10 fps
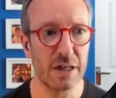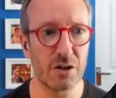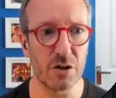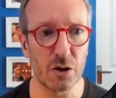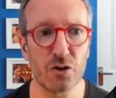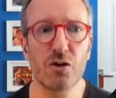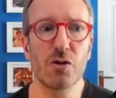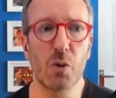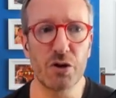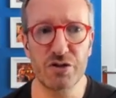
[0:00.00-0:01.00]
do
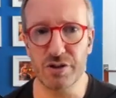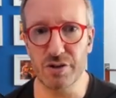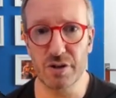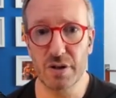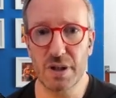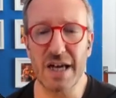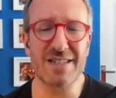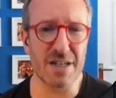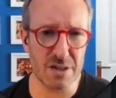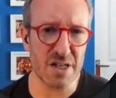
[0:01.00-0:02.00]
you want to
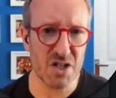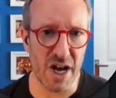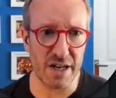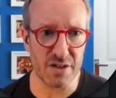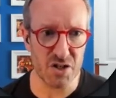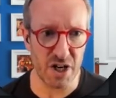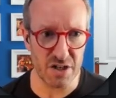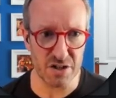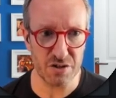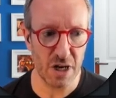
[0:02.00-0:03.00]
essentially check the
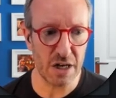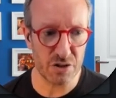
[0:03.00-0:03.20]
changes?